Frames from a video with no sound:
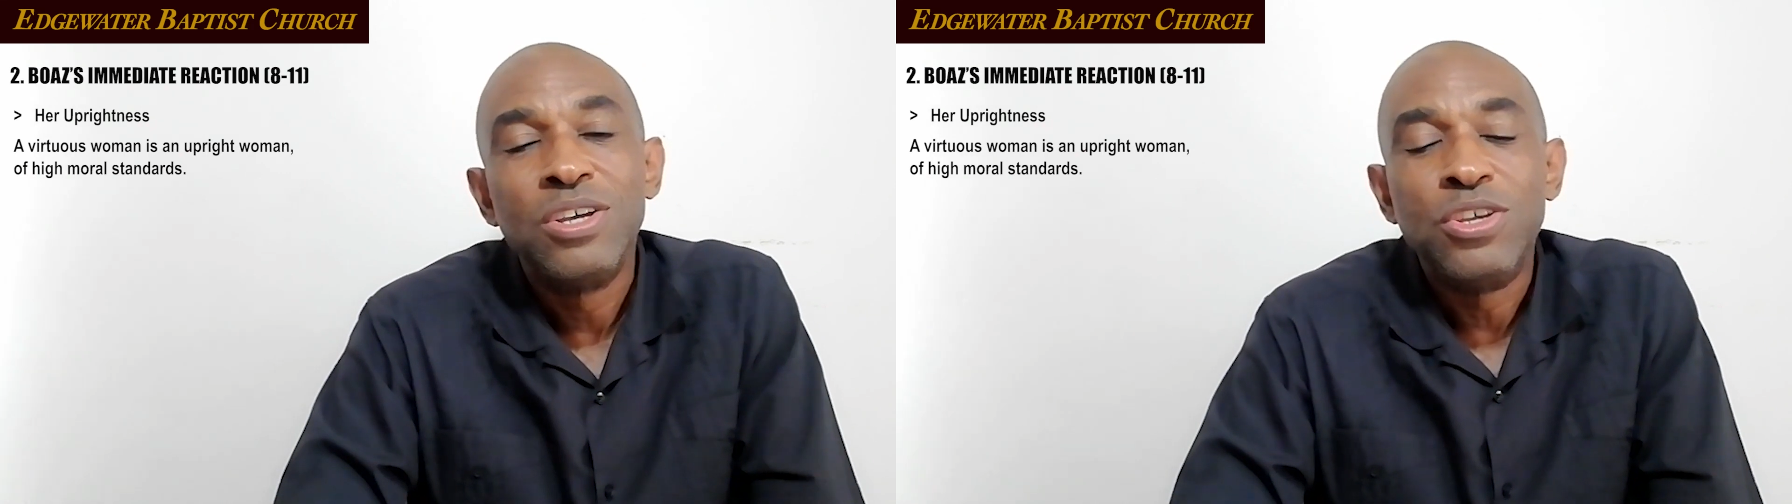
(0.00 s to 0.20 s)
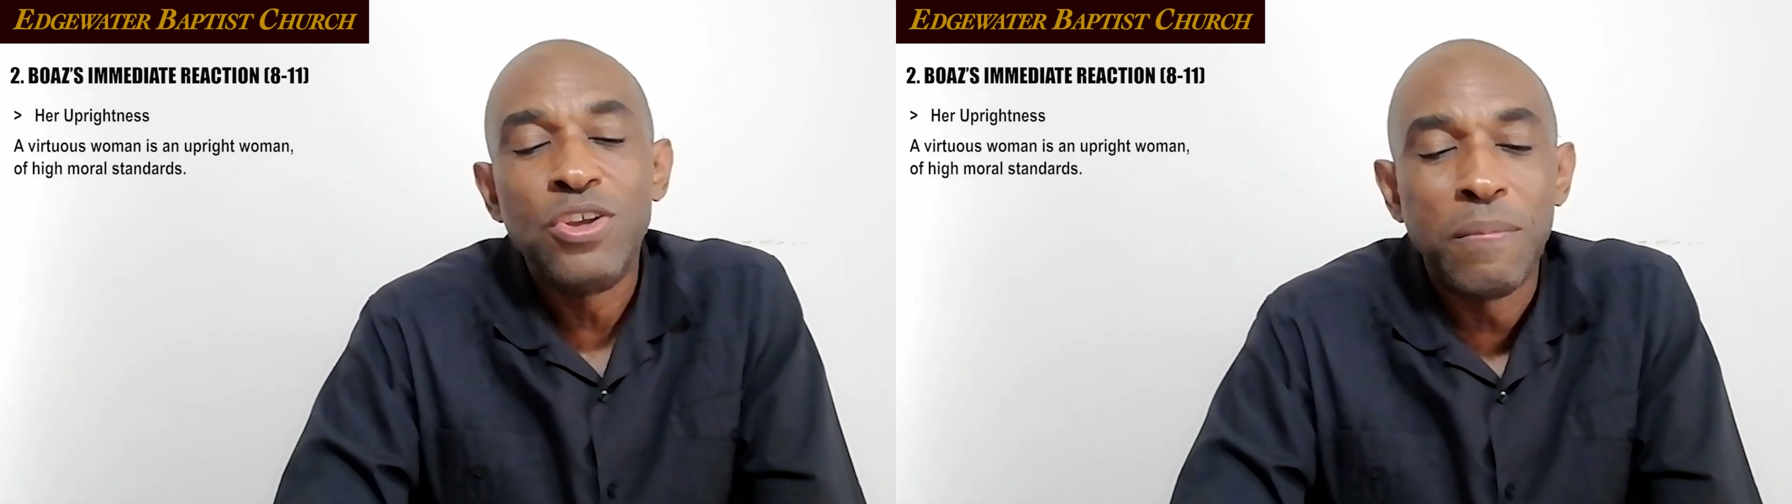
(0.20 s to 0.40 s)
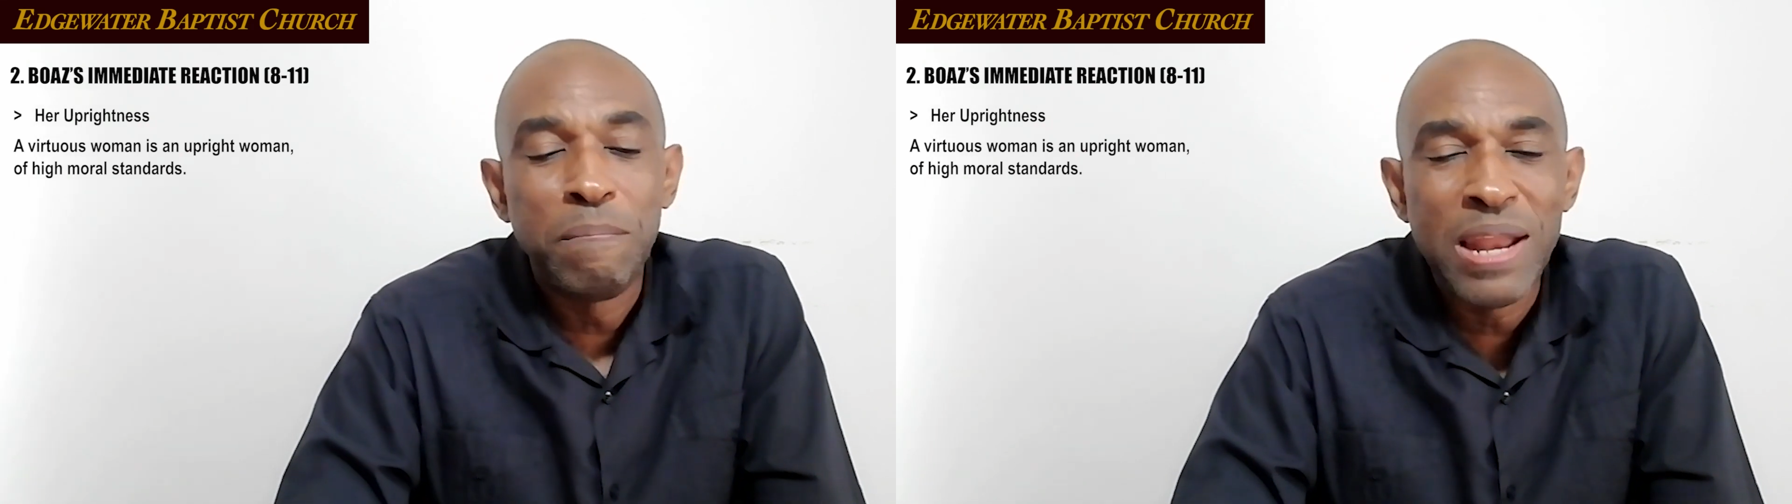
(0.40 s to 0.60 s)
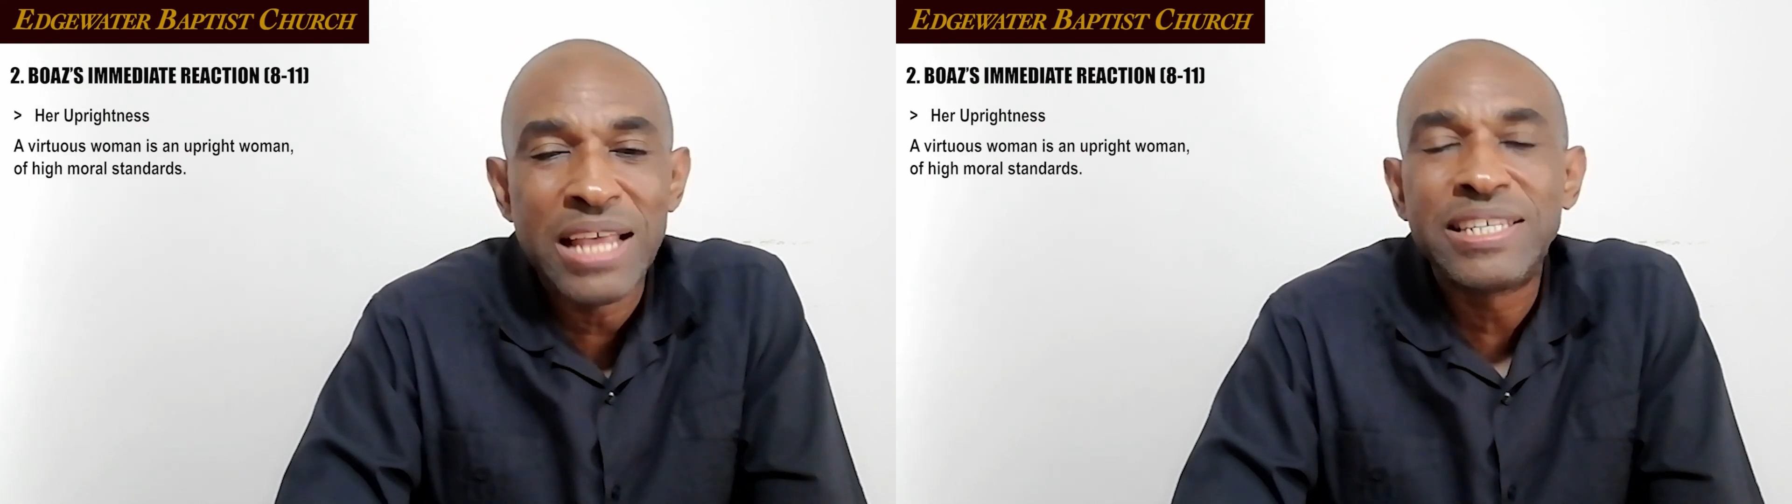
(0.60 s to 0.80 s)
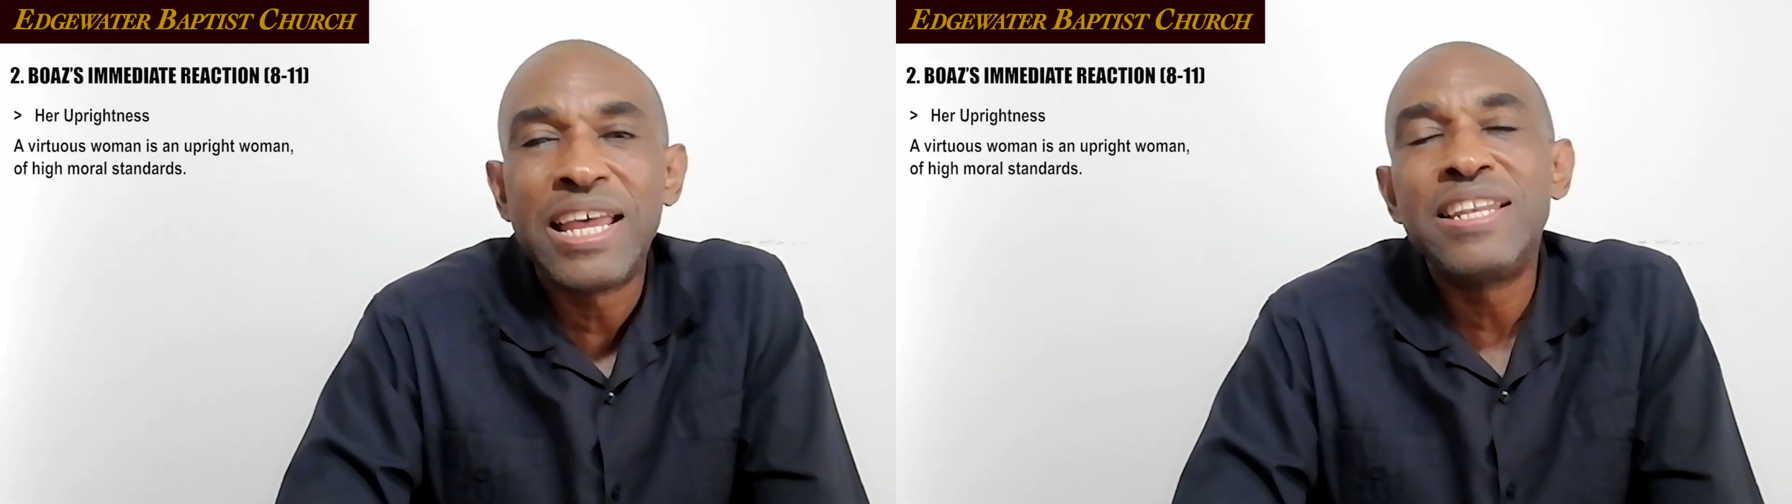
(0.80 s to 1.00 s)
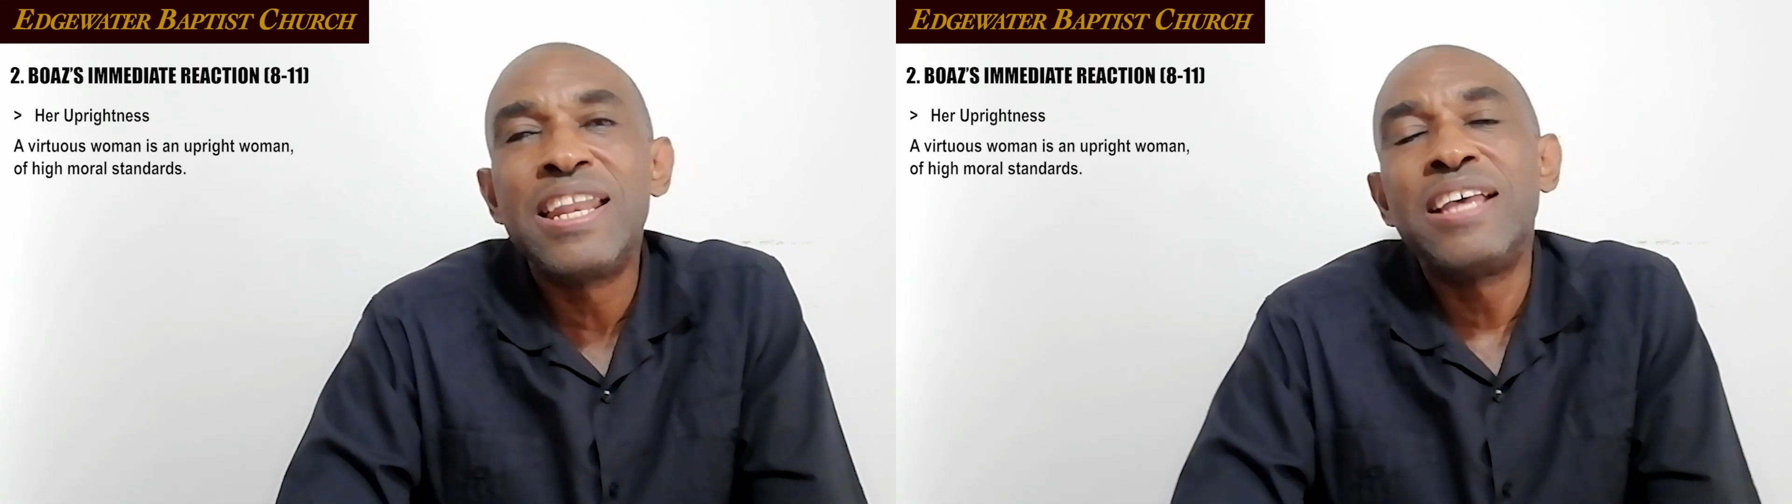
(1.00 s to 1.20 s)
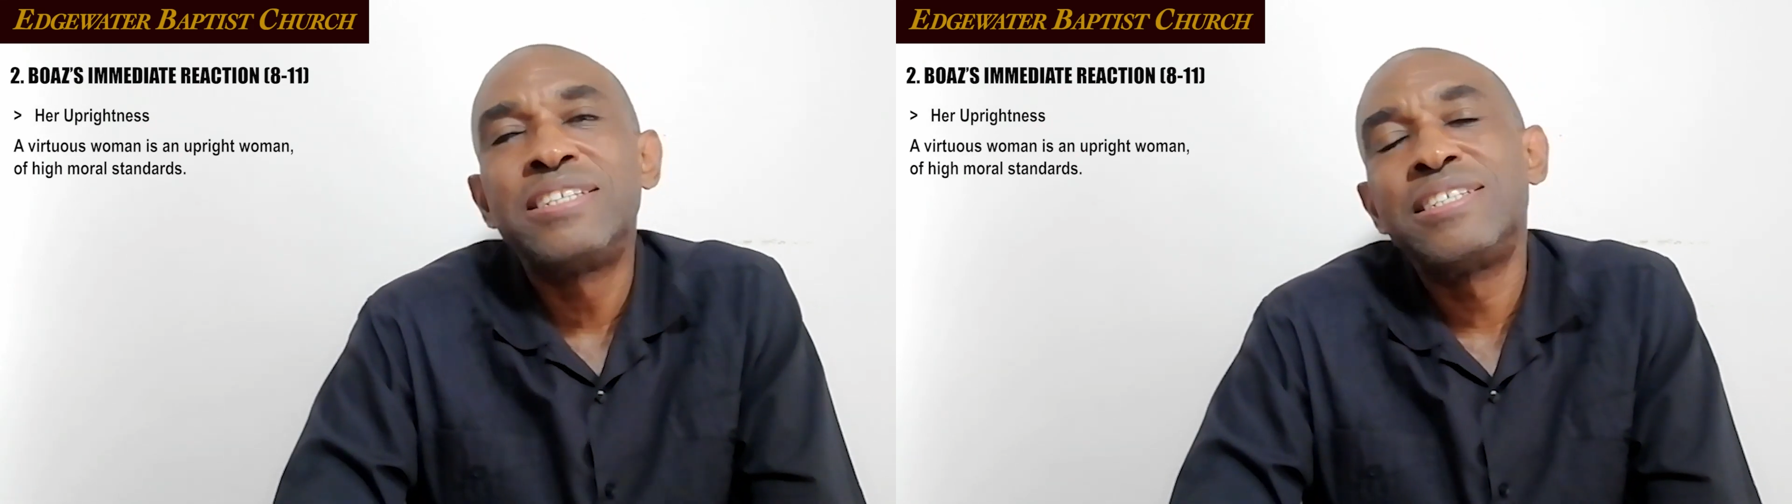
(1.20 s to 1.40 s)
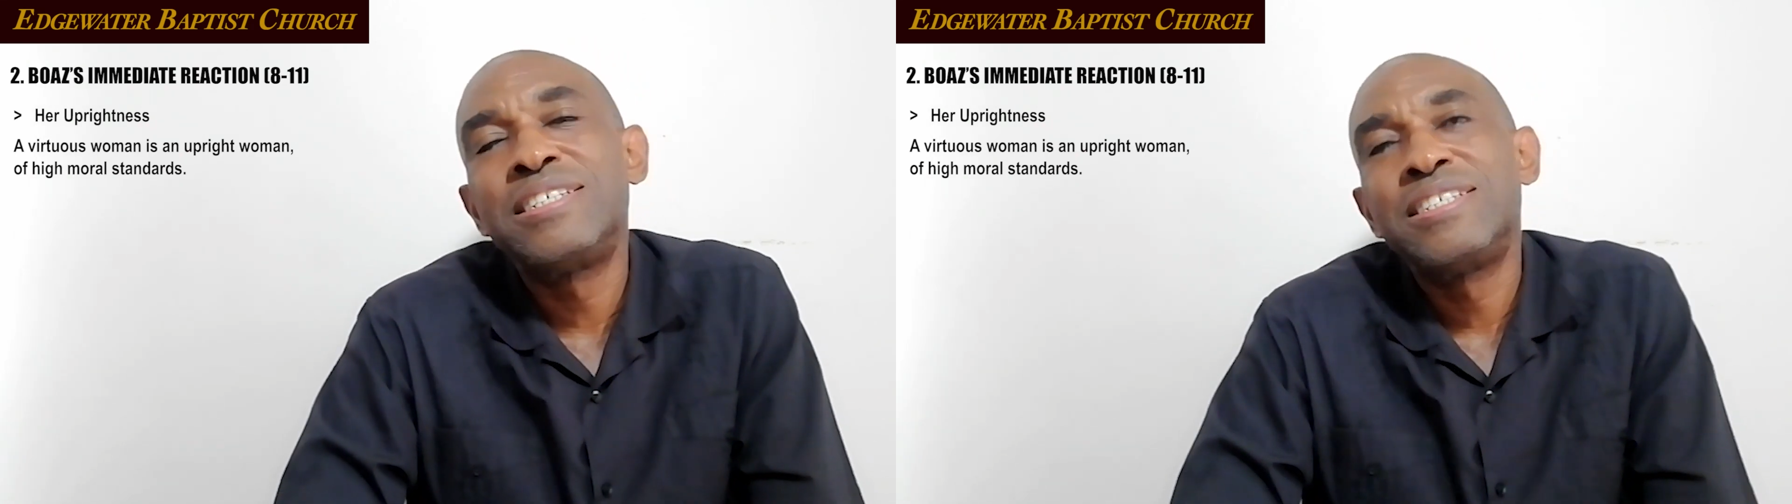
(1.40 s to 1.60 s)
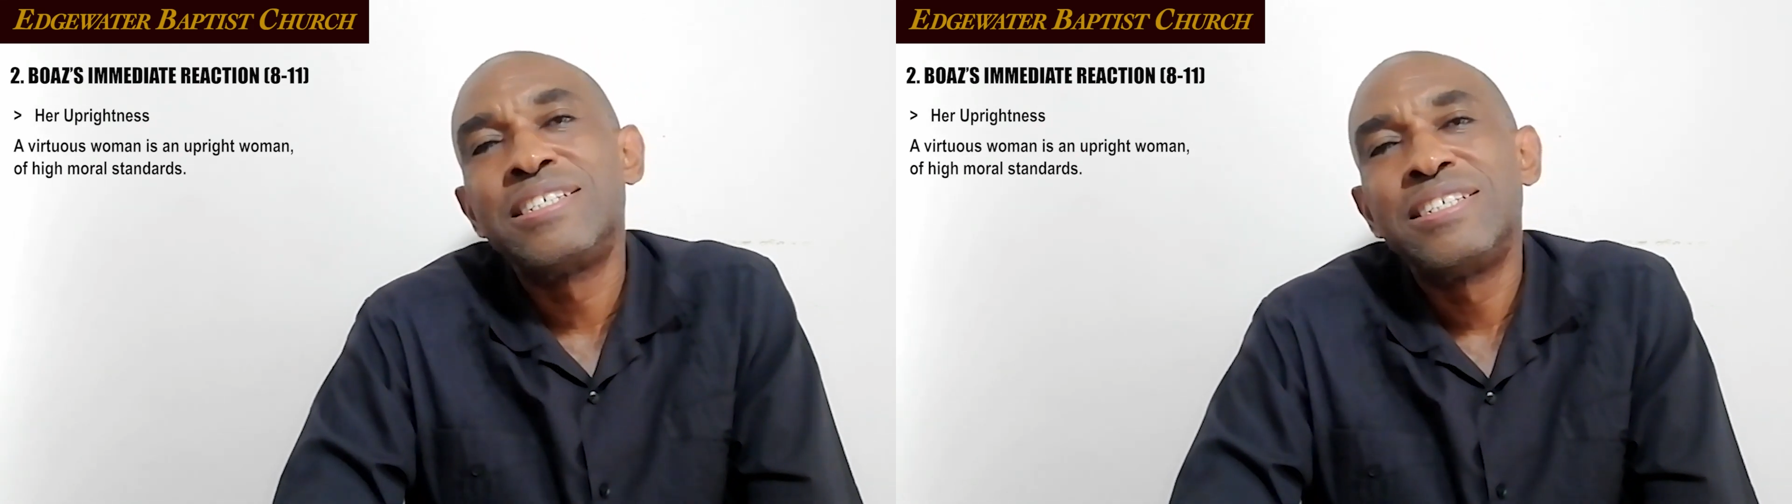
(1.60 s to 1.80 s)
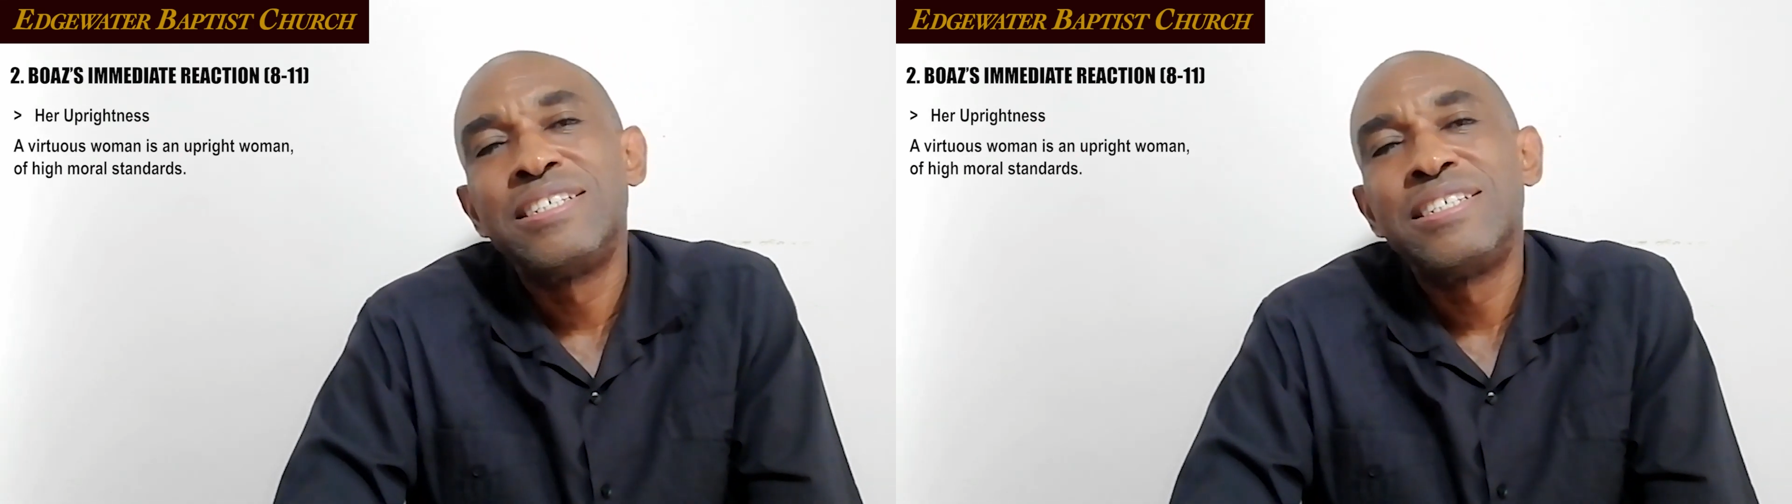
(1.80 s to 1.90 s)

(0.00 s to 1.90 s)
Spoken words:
your blessedness,